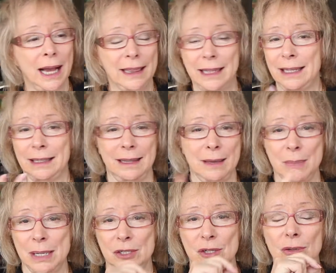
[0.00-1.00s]
I think they're
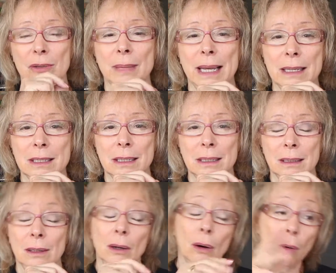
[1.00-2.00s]
my soulmate.
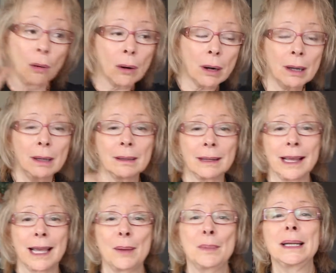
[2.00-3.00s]
Or they
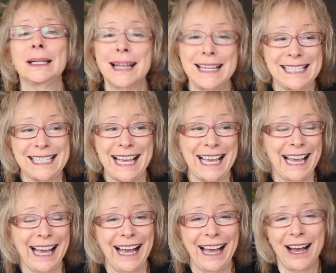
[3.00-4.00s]
come in and they
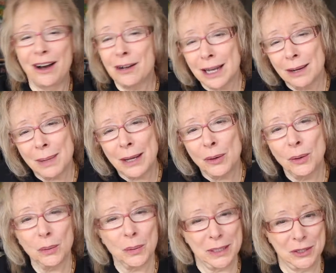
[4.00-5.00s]
say, how come I
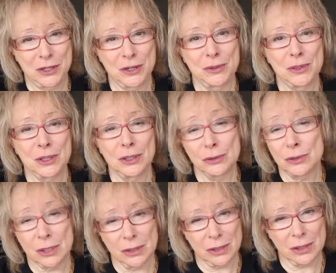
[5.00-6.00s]
always choose
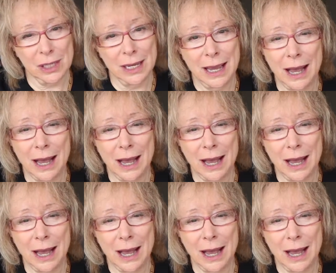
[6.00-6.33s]
losers?